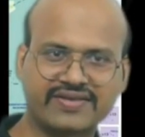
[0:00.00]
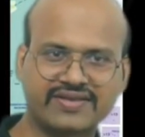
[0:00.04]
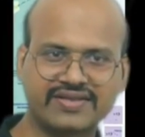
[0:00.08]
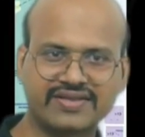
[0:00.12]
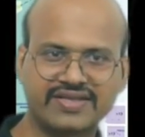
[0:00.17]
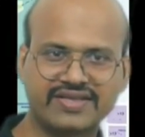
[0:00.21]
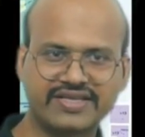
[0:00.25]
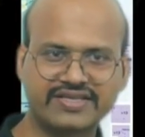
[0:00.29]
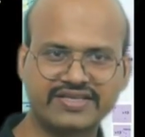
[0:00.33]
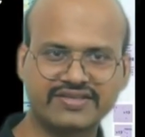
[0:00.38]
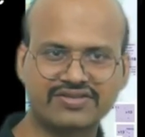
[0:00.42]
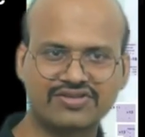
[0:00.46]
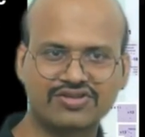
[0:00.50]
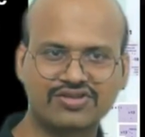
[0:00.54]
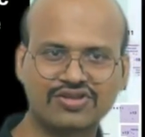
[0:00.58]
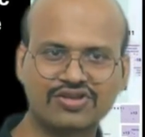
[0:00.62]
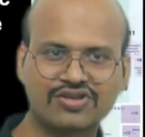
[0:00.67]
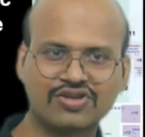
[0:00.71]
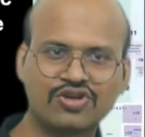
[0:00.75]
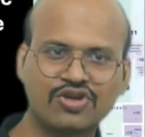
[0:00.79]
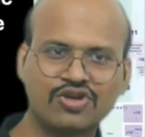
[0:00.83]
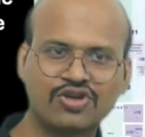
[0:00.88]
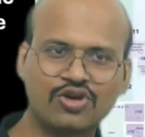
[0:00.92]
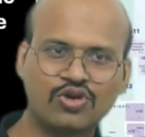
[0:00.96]
this
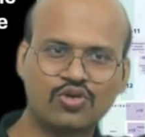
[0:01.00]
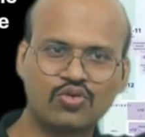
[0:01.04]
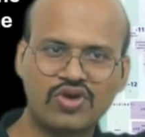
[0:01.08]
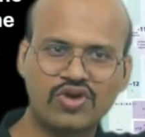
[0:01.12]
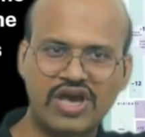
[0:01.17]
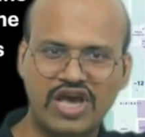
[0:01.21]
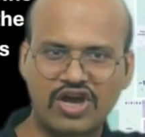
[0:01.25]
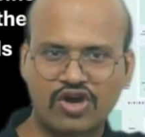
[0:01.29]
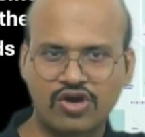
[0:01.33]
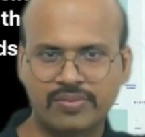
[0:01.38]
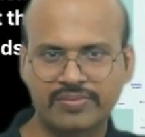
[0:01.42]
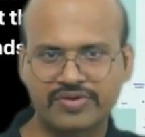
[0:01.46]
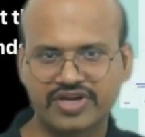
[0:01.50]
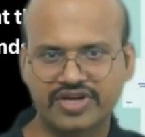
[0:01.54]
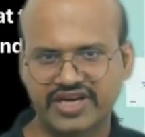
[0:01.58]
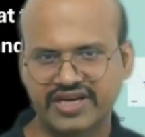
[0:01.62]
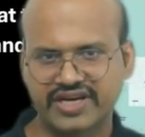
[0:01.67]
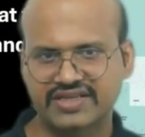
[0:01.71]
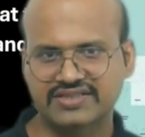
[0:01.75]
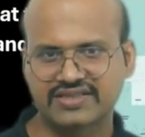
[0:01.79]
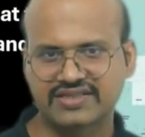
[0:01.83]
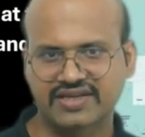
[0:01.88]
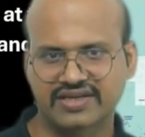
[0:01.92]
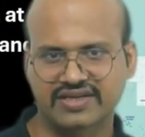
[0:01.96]
to accommodate
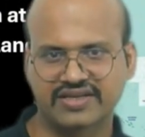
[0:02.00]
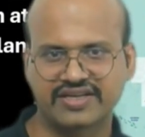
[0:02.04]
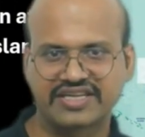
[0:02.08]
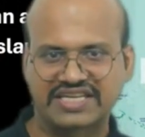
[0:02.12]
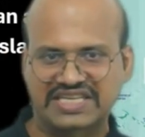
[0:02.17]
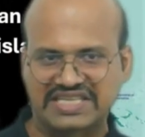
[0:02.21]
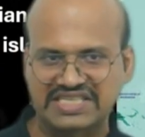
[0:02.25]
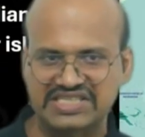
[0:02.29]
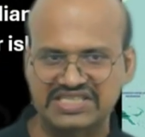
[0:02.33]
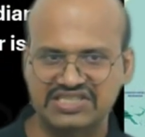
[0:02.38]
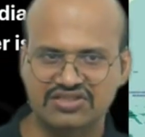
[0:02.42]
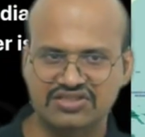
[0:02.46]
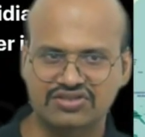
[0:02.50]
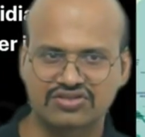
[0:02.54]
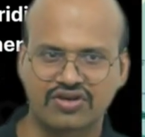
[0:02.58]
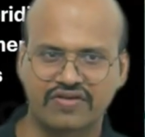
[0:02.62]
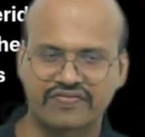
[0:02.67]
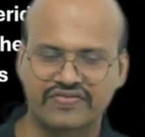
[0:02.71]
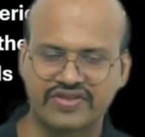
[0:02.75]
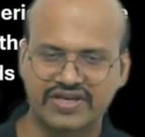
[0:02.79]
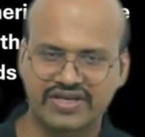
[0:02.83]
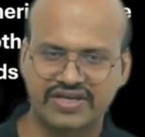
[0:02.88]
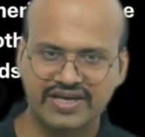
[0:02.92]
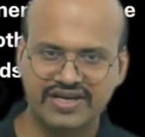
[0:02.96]
certain regions of
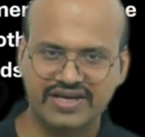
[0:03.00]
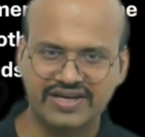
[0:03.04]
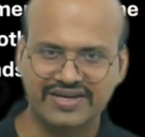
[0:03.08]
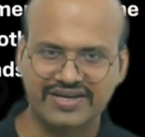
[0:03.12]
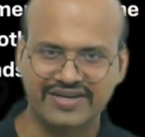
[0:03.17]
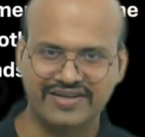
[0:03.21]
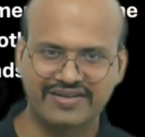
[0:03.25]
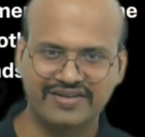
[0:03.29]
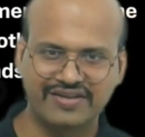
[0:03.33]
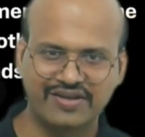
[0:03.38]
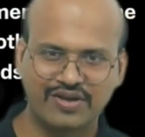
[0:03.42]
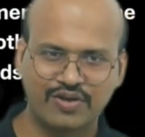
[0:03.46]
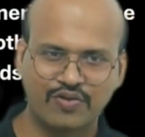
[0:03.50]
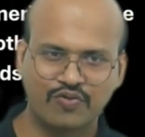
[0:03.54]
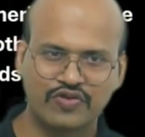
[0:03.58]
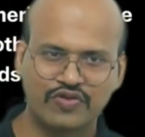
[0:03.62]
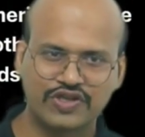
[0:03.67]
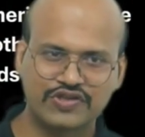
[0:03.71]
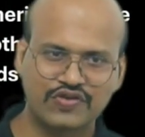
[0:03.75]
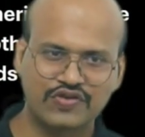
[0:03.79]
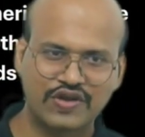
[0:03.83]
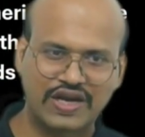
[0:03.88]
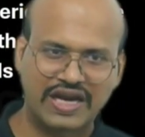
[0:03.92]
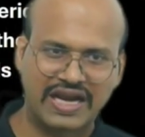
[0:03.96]
the country
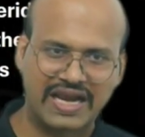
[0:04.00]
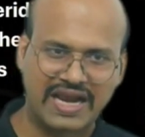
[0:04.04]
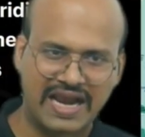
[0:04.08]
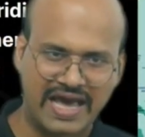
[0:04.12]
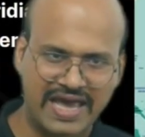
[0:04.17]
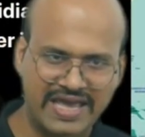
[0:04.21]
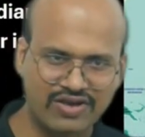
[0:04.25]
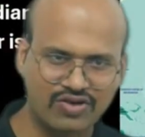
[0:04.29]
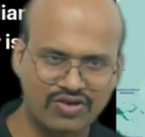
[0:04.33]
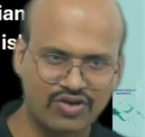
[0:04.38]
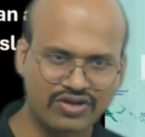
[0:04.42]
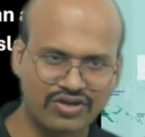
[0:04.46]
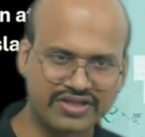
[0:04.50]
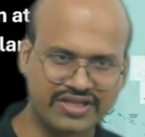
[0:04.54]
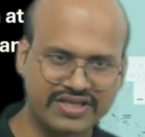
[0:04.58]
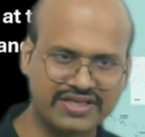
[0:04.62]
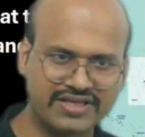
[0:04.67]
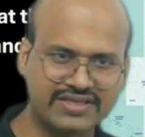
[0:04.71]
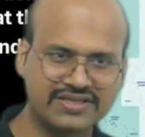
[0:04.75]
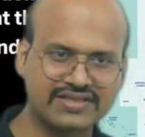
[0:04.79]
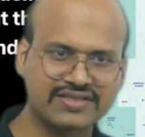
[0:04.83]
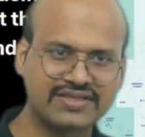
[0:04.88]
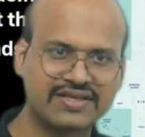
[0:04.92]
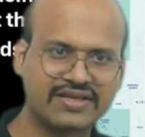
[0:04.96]
which were lying on
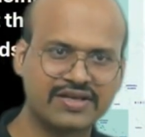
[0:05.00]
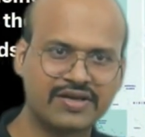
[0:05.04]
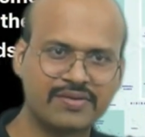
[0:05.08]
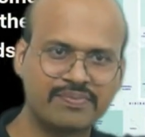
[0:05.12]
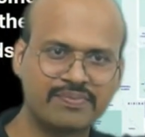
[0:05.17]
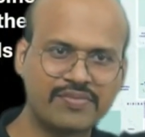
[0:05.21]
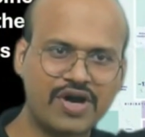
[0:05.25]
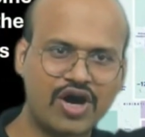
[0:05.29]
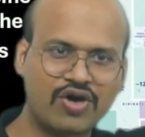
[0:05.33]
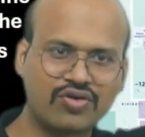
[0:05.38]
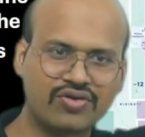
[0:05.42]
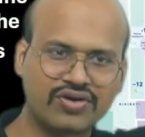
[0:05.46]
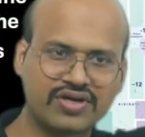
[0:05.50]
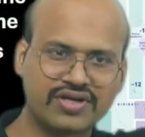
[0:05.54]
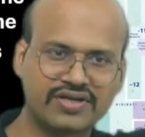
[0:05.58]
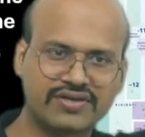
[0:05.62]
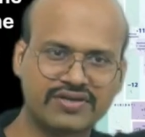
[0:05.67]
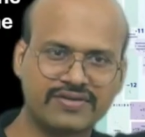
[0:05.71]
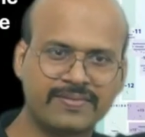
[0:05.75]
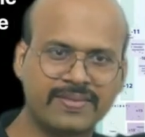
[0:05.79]
this boundary.